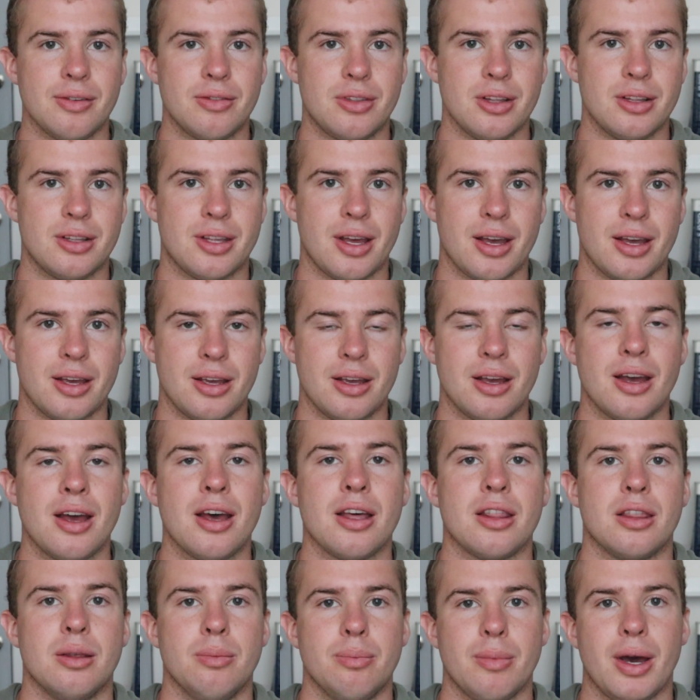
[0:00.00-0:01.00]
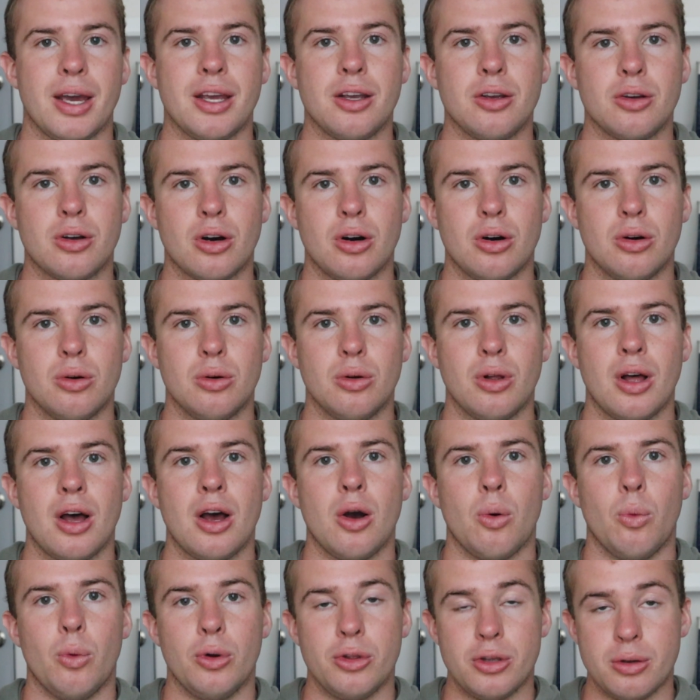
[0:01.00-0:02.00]
of the day, the main goal
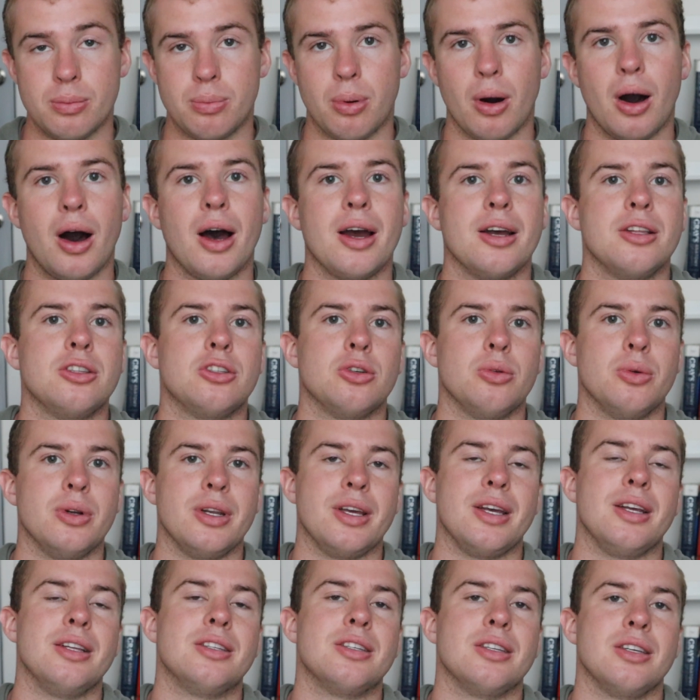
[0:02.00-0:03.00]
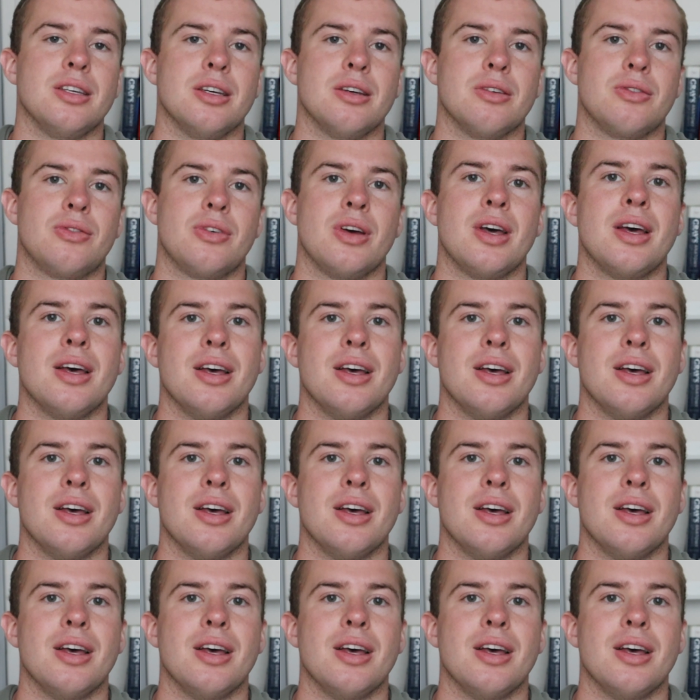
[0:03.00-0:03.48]
when you buy into an ETF